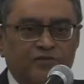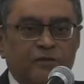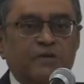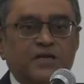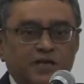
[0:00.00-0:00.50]
of a
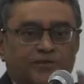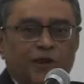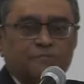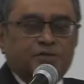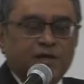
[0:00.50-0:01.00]

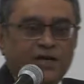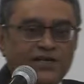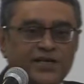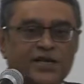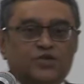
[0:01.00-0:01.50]
medieval
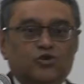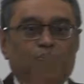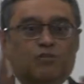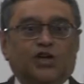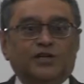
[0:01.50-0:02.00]
absurdity into a
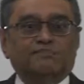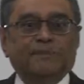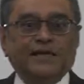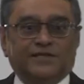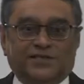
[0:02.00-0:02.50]
modern
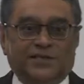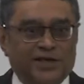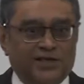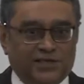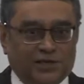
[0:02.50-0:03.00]
panacea,
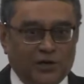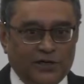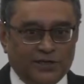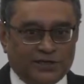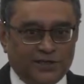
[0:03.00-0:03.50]
as he
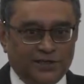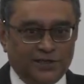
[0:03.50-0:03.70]
called it.